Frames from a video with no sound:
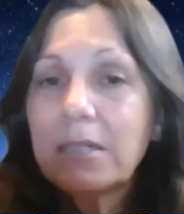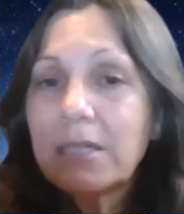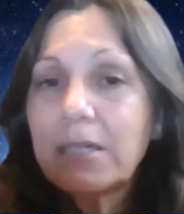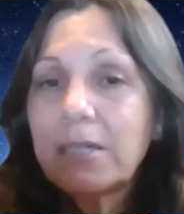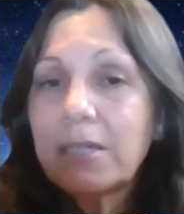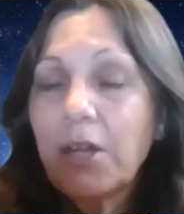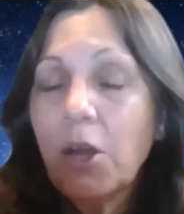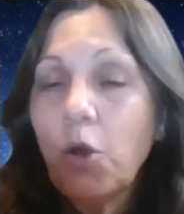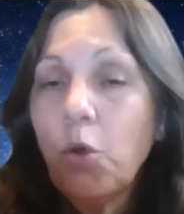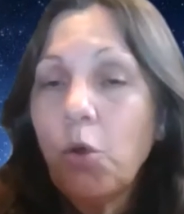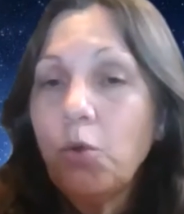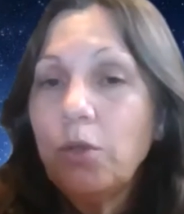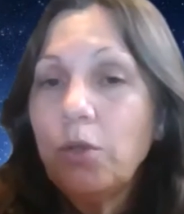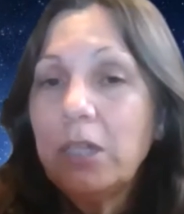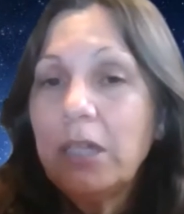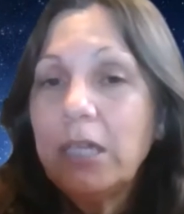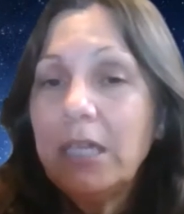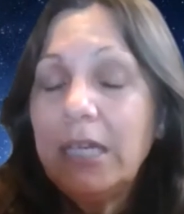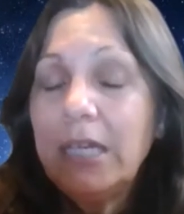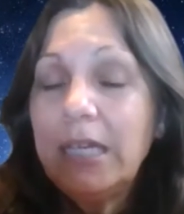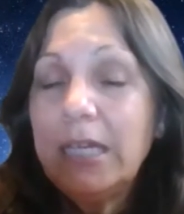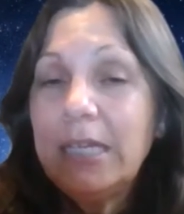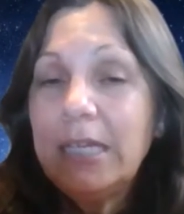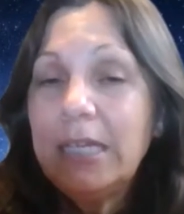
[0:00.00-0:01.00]
So
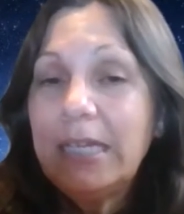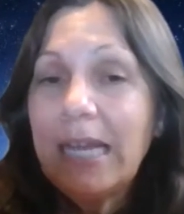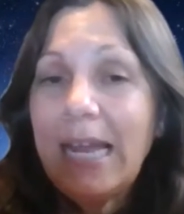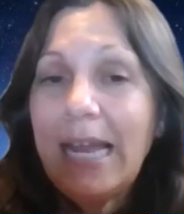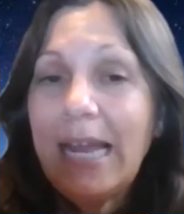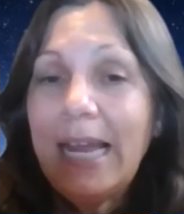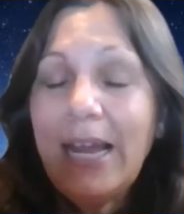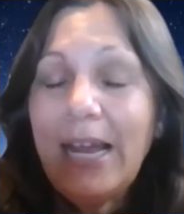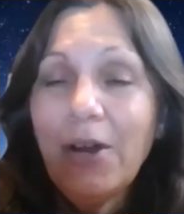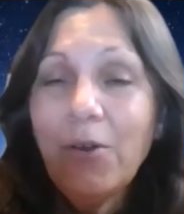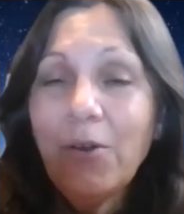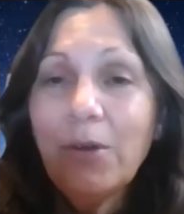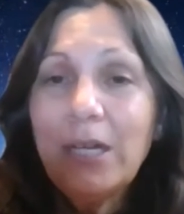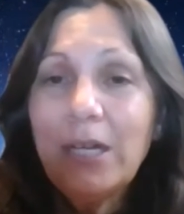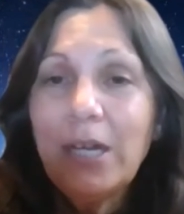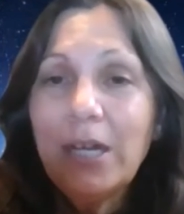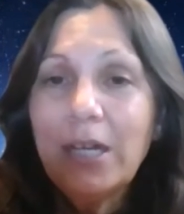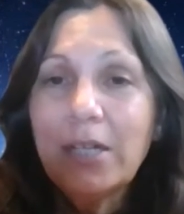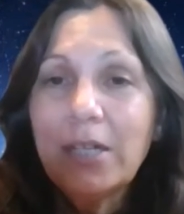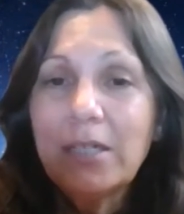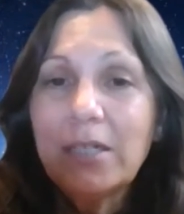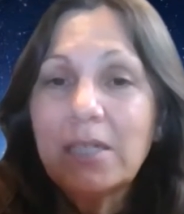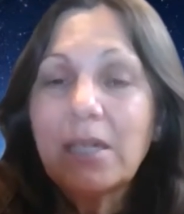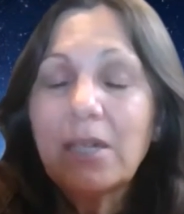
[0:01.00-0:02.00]
the
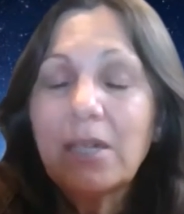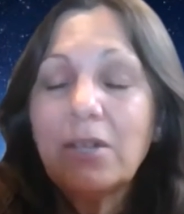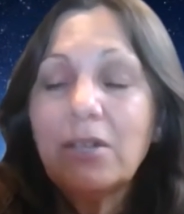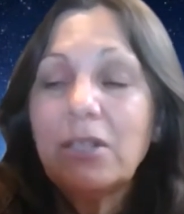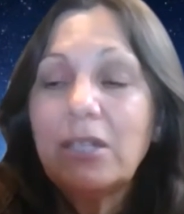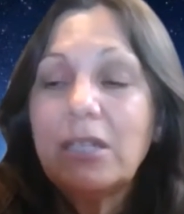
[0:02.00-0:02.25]
areas